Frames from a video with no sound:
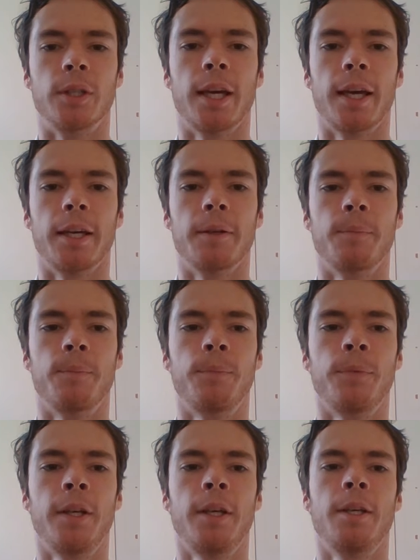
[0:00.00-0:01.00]
UK.
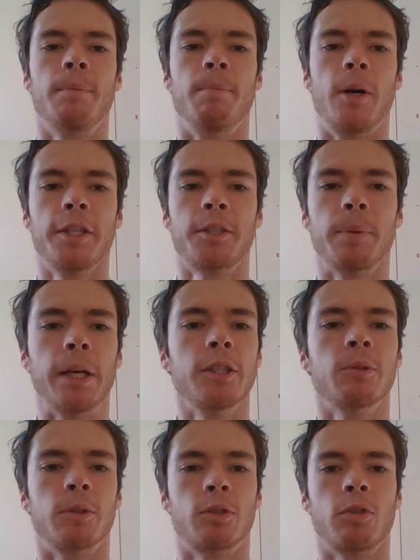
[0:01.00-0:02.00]

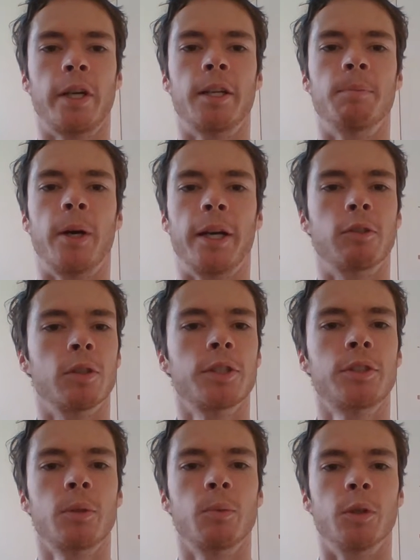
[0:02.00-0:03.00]
Myspace was created by
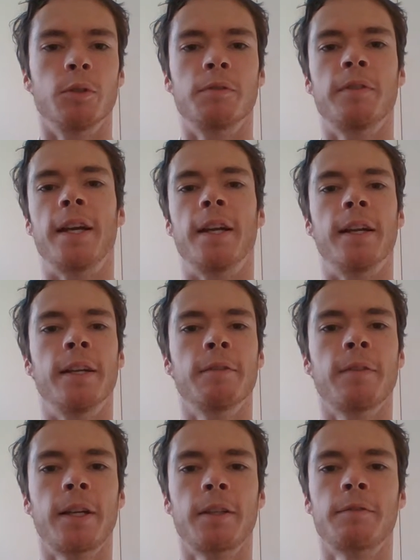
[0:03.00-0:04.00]
Chris DeWolf, an
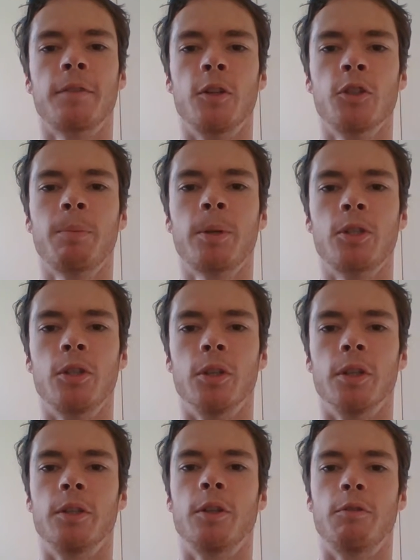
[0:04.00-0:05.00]
innovative
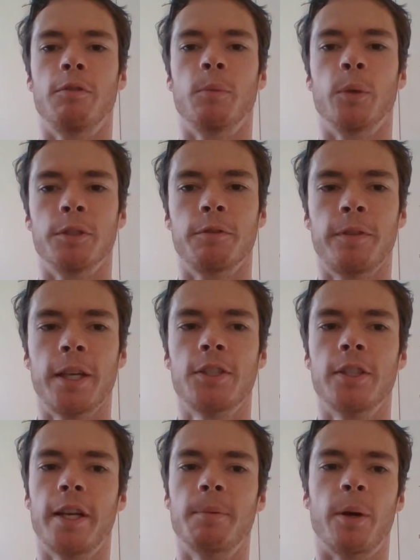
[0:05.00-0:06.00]
entrepreneur who was
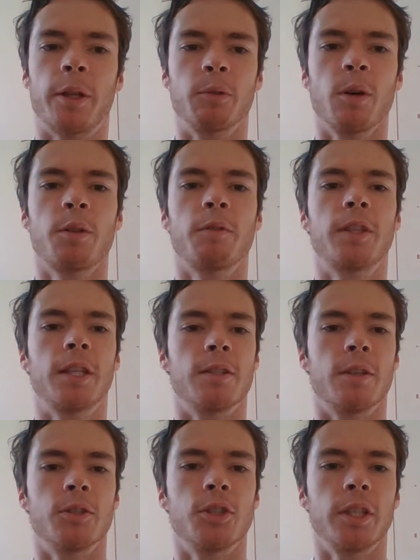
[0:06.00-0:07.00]
fascinated by the growth of
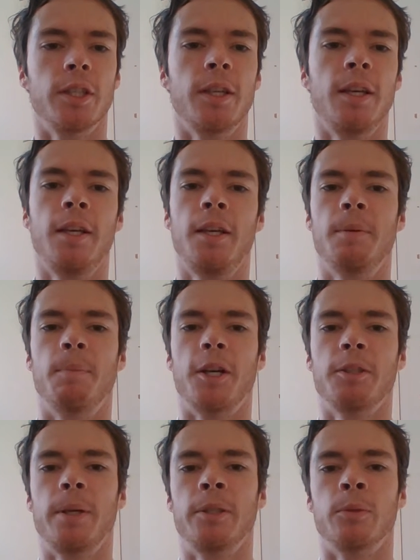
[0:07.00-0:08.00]
technology.
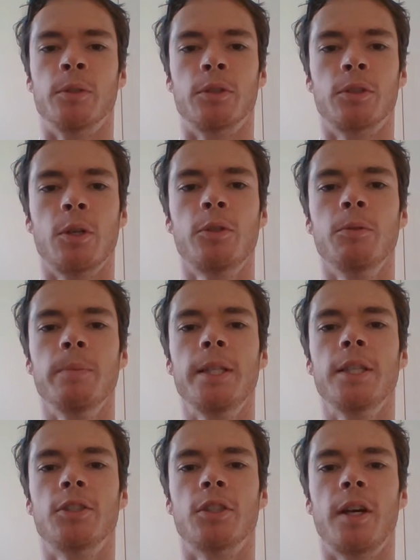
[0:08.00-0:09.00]
Myspace was a social
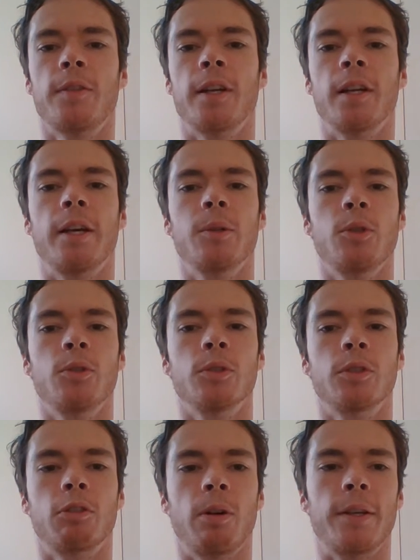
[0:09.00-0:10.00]
media site that allowed
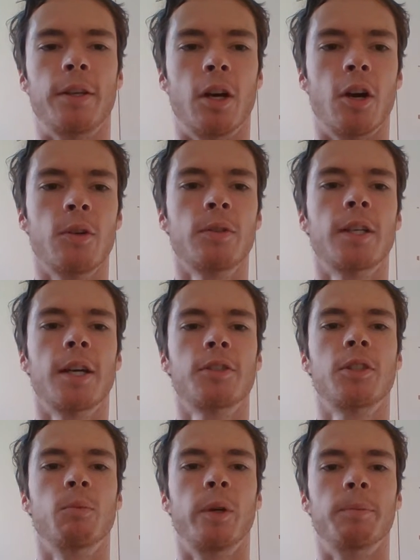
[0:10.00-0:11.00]
users to create their own
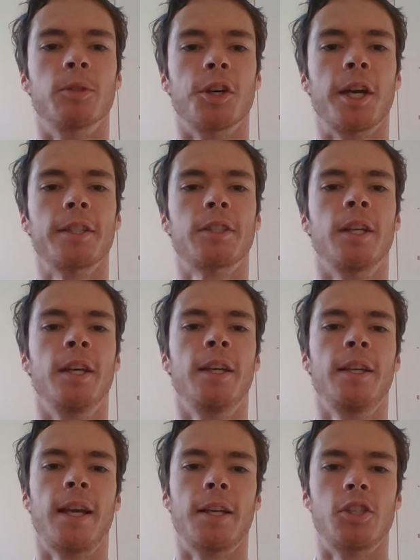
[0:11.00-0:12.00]
custom websites
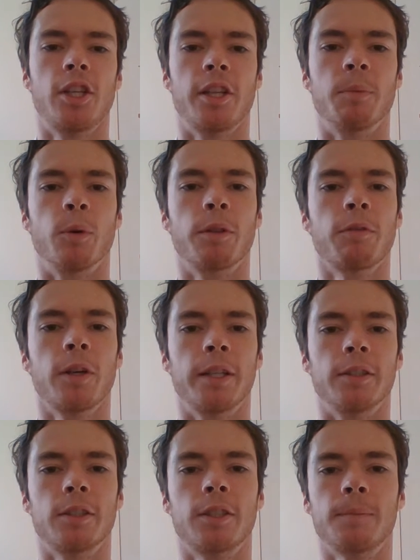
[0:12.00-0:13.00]
and share them with
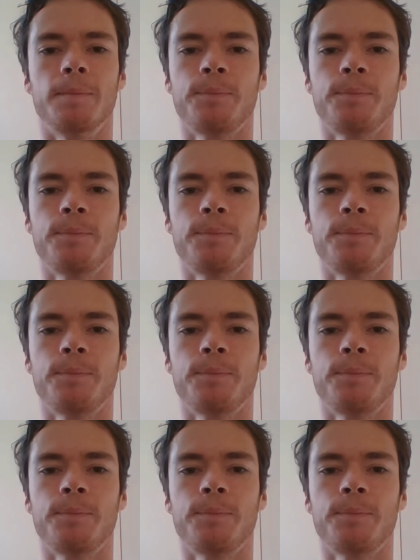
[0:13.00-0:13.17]
friends.